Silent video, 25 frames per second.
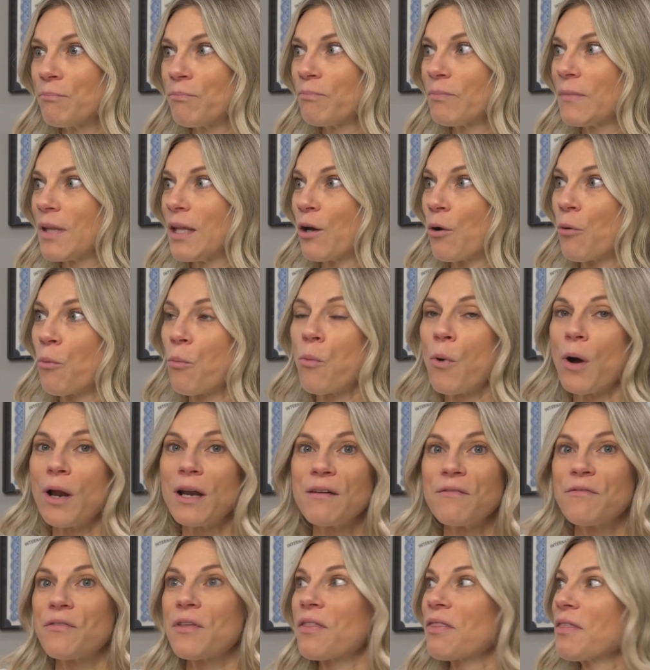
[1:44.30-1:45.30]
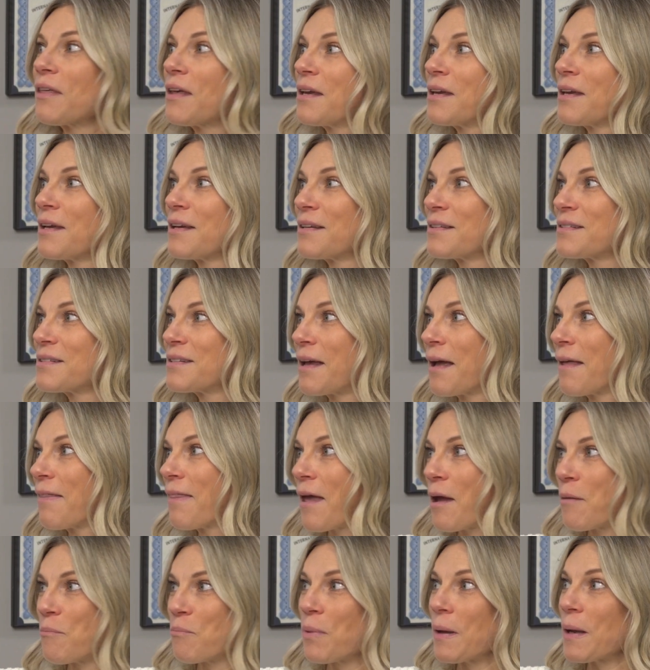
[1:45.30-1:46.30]
you know, one of the things on
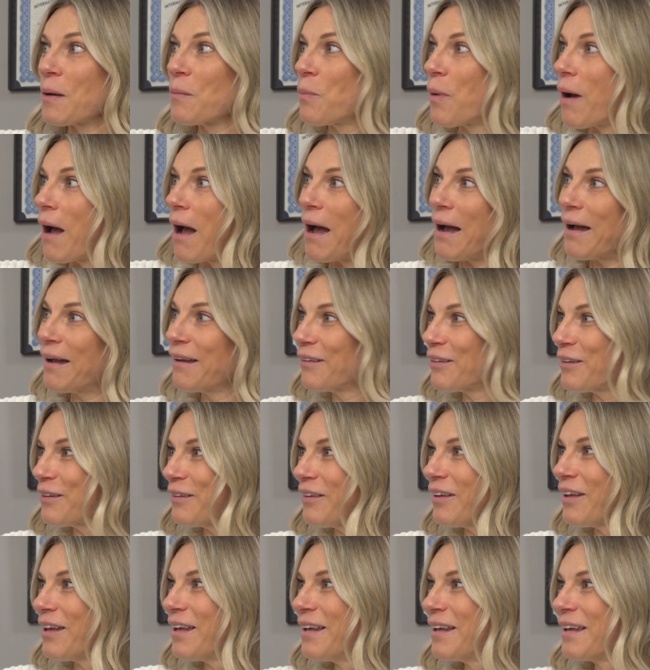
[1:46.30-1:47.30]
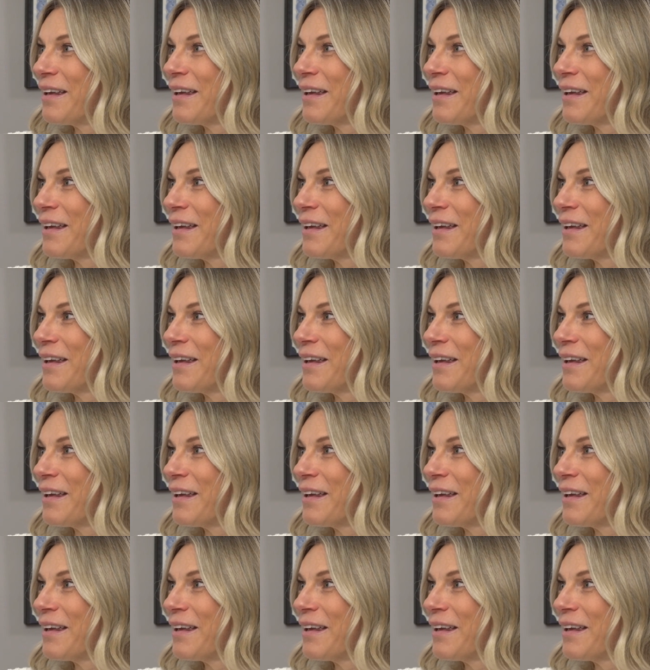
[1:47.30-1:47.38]
that big pile,